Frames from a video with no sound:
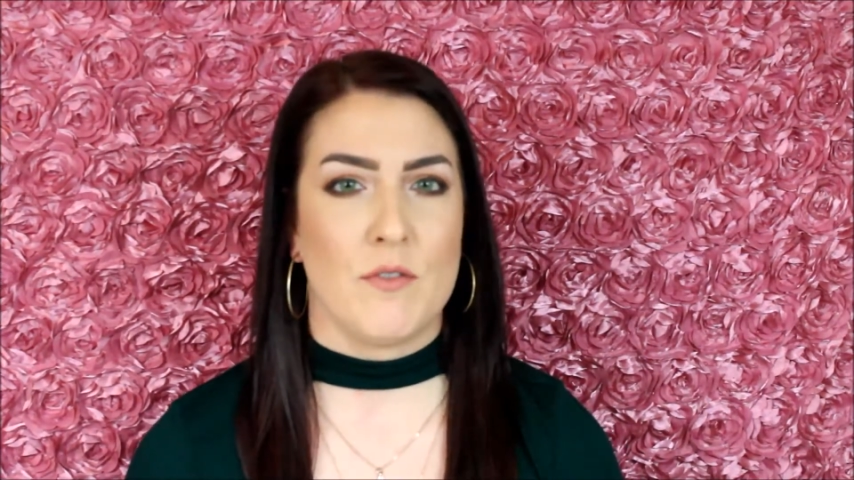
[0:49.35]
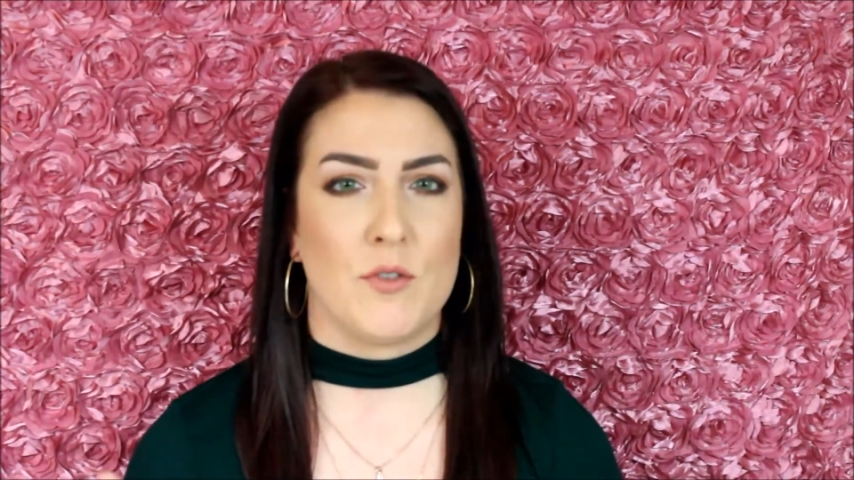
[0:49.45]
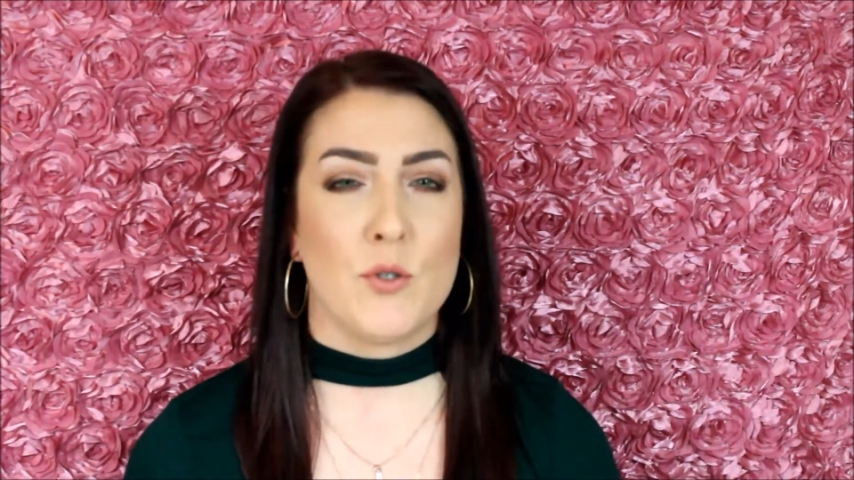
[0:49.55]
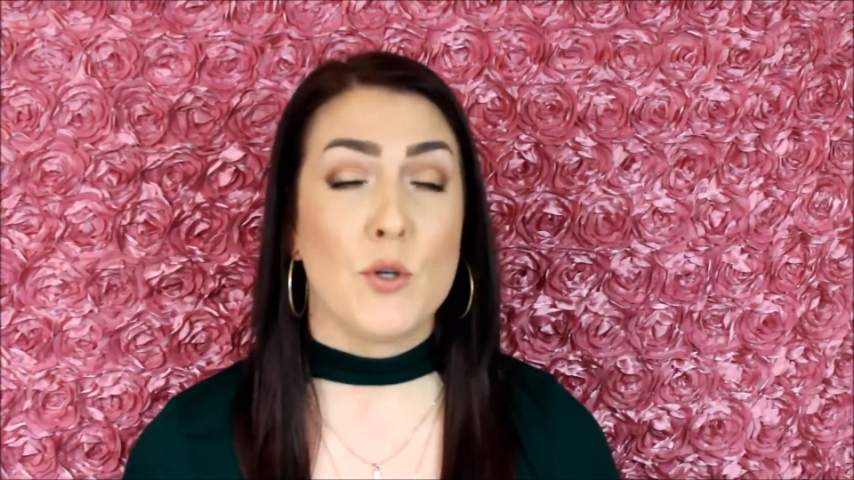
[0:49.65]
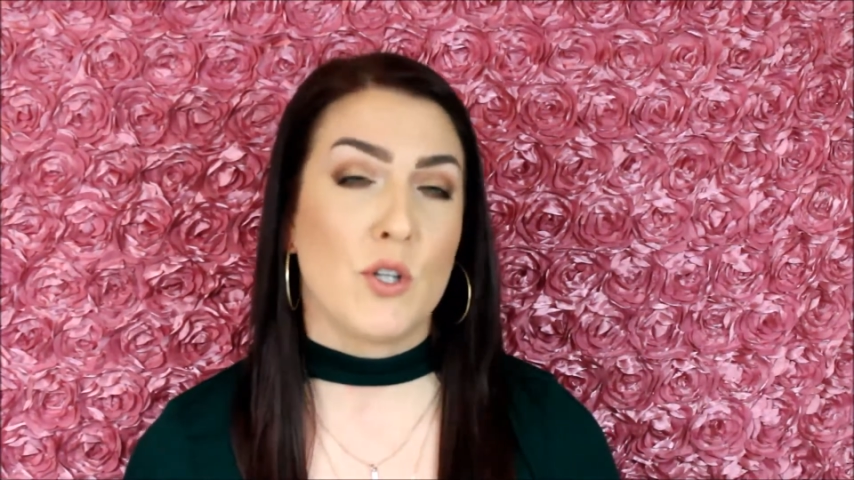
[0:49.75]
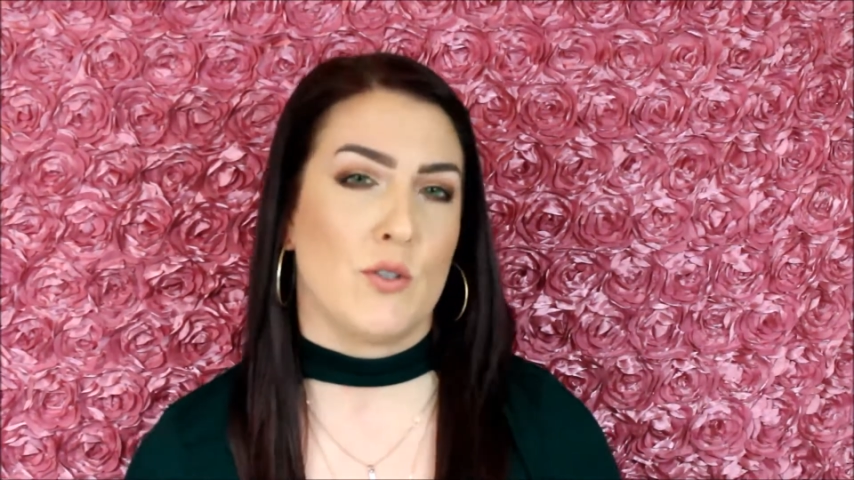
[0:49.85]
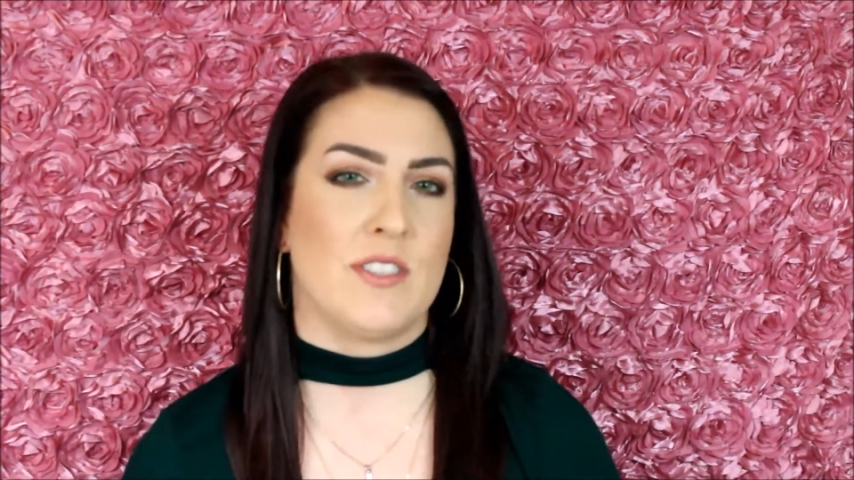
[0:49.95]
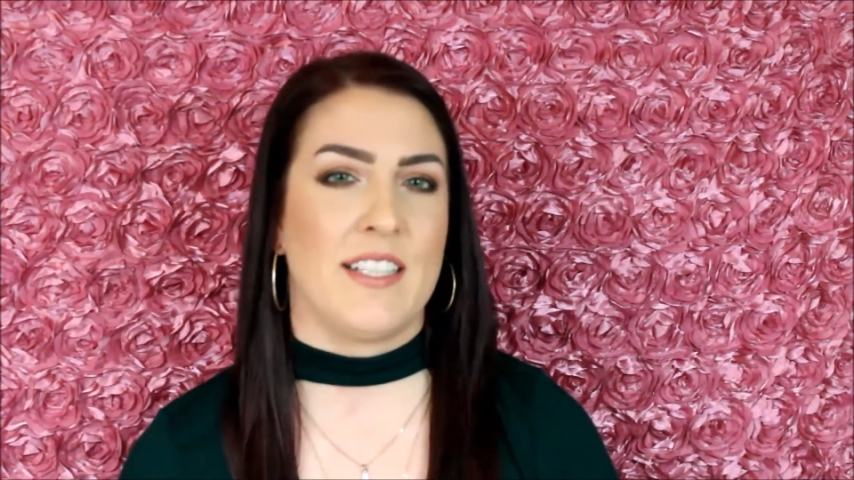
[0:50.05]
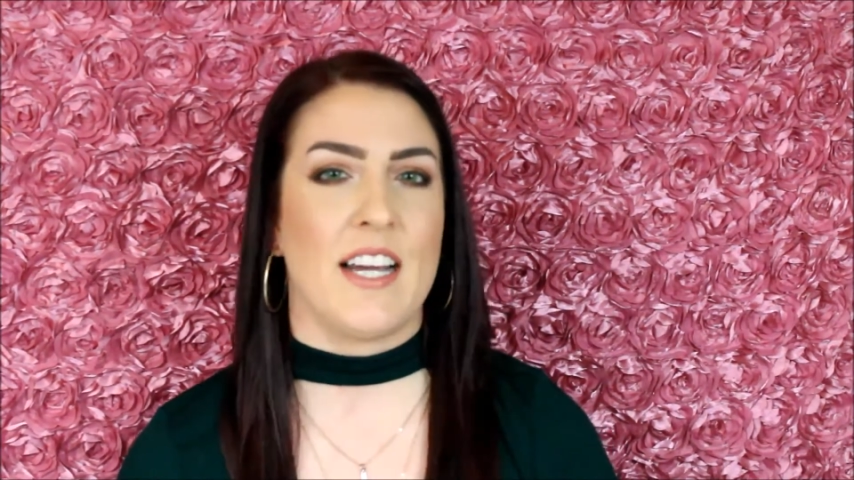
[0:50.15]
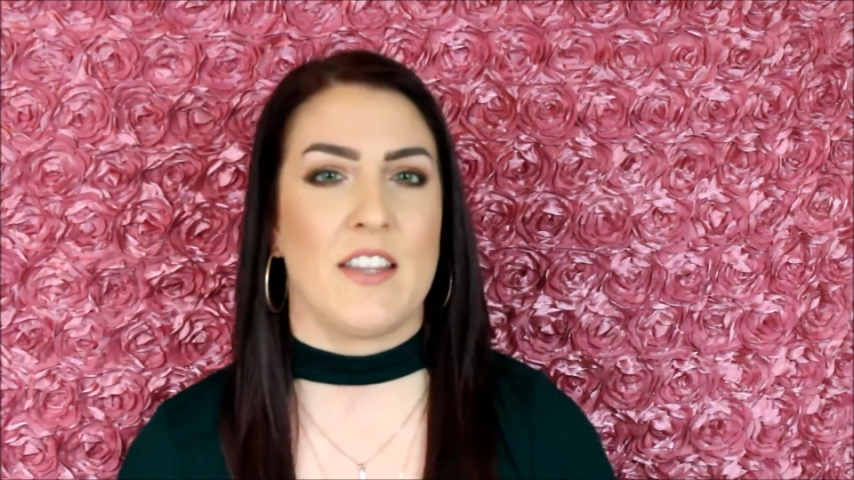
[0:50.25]
too close
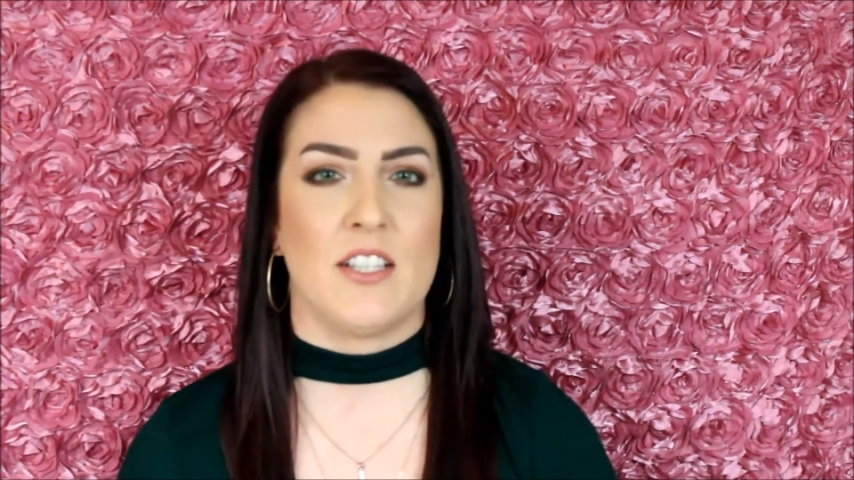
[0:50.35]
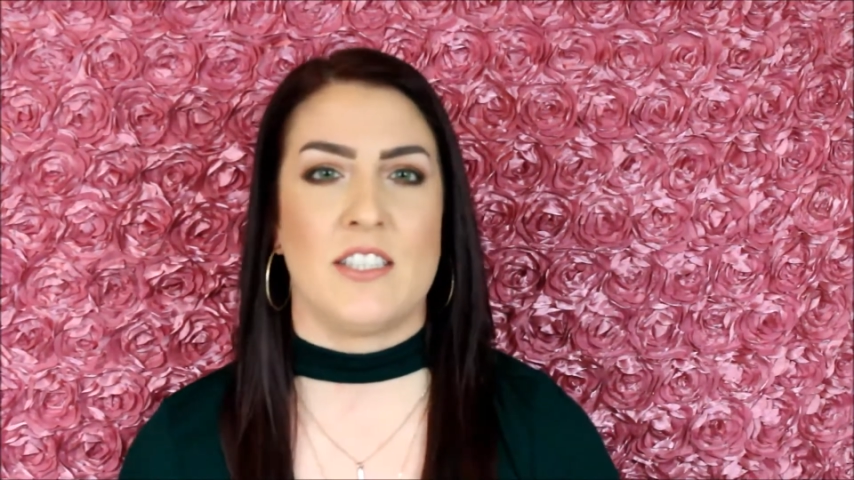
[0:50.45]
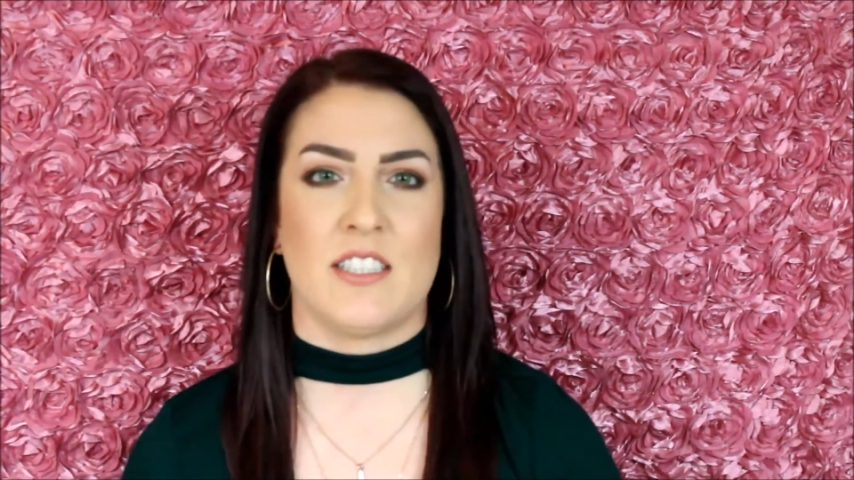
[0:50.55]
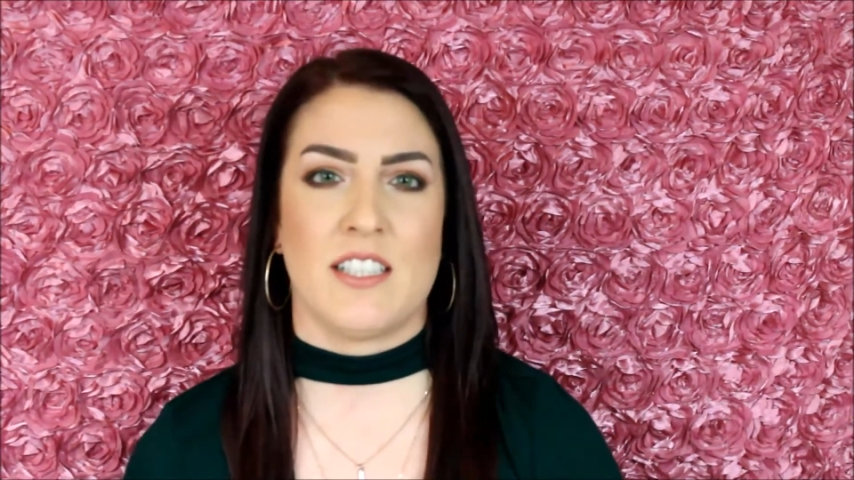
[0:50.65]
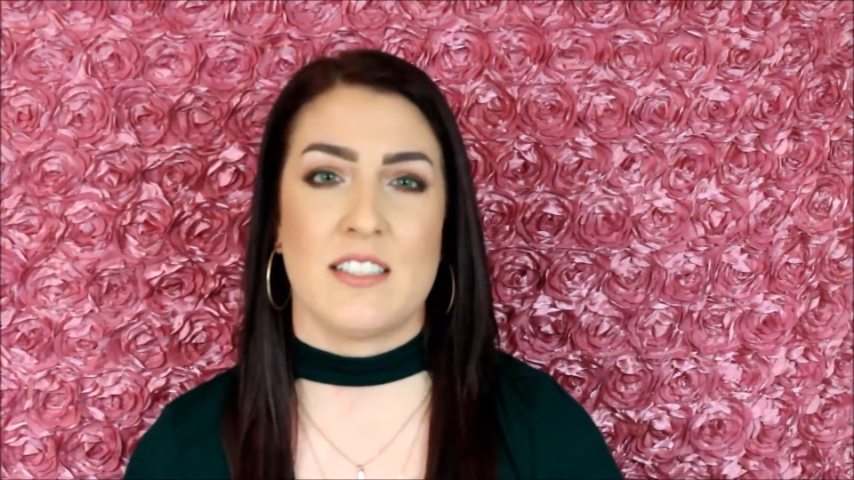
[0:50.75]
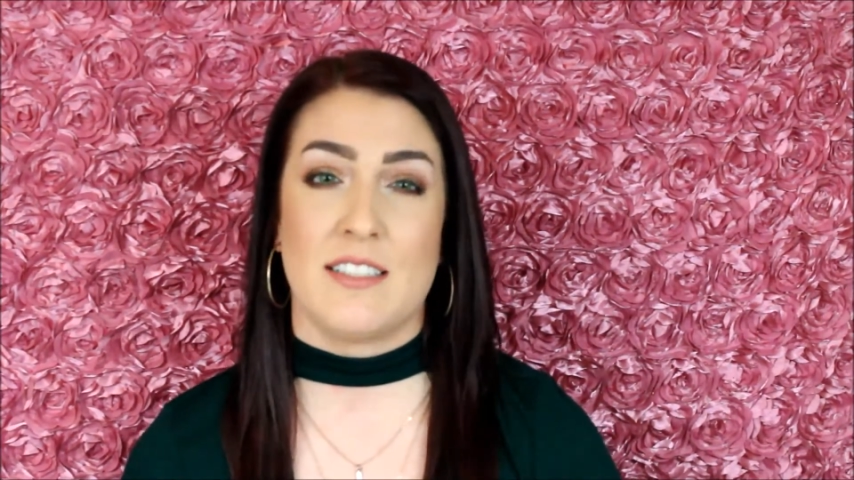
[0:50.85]
together just because